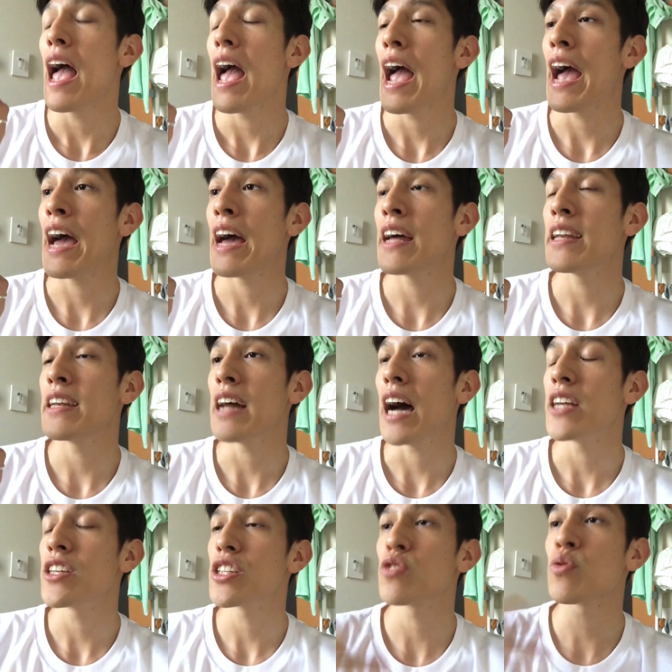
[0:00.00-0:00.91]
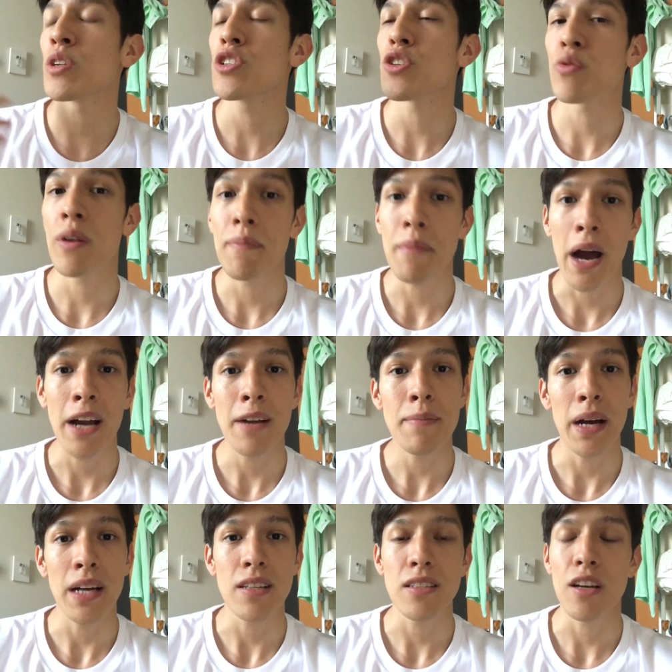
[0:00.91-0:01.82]
And I just want to remind
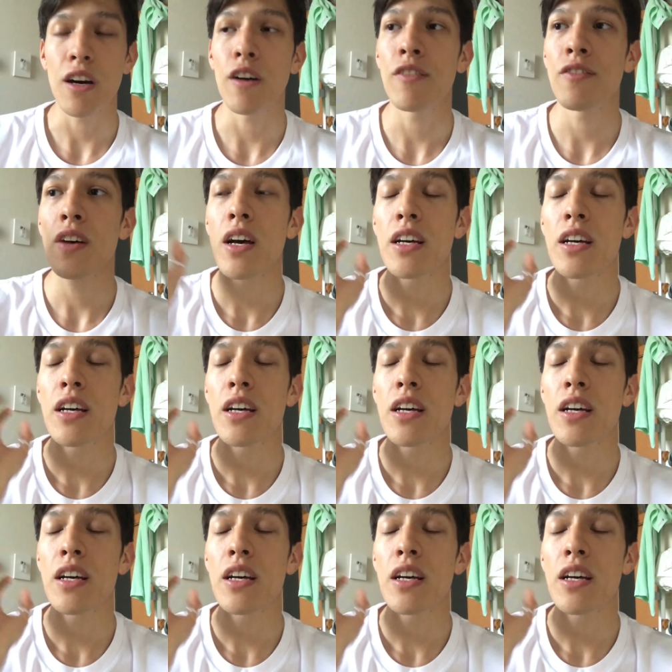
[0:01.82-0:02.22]
myself